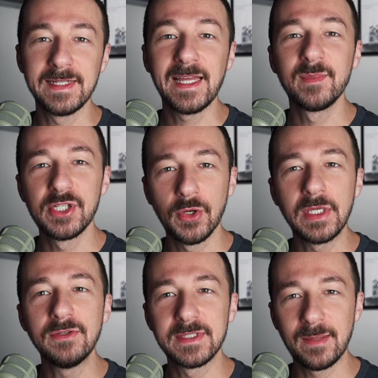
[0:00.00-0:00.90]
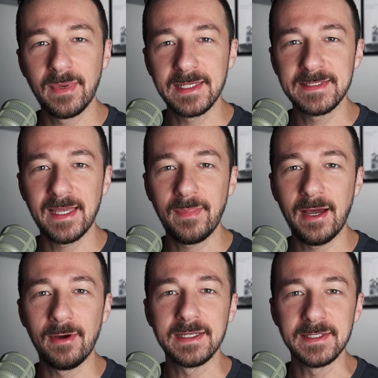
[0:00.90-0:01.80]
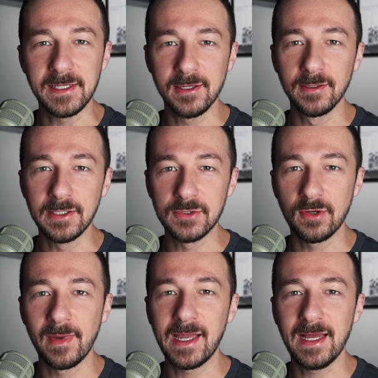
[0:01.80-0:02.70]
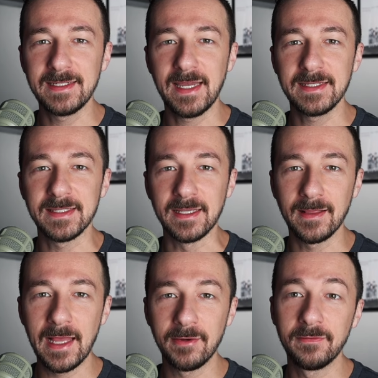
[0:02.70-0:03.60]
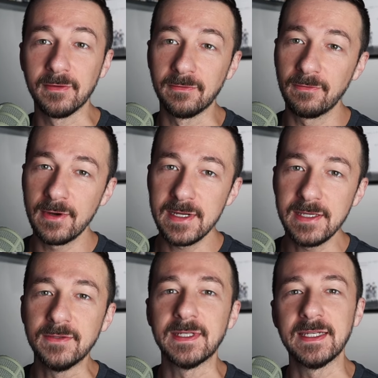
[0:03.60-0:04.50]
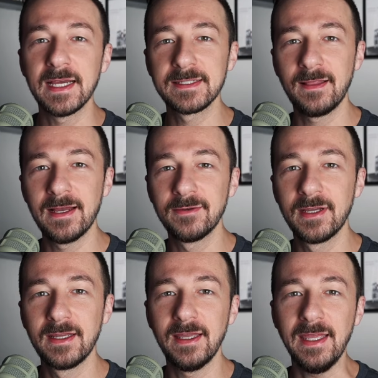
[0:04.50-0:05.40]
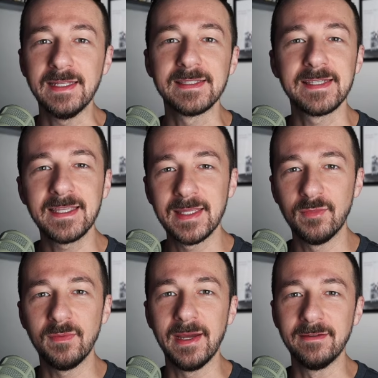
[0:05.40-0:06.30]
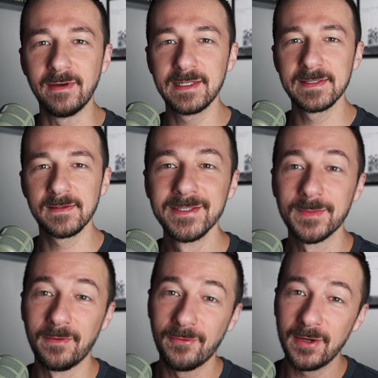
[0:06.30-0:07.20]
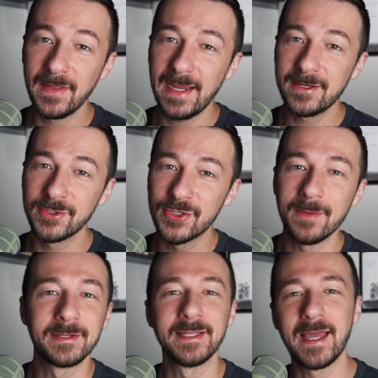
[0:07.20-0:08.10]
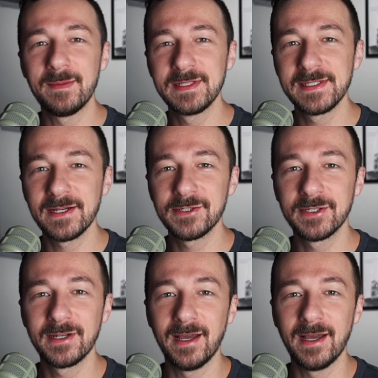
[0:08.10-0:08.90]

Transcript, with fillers: Today I'll be showing you step by step how I securely store my contacts in the cloud for free using Nextcloud, and sync them with my device. So before all the haters drop into the comment section,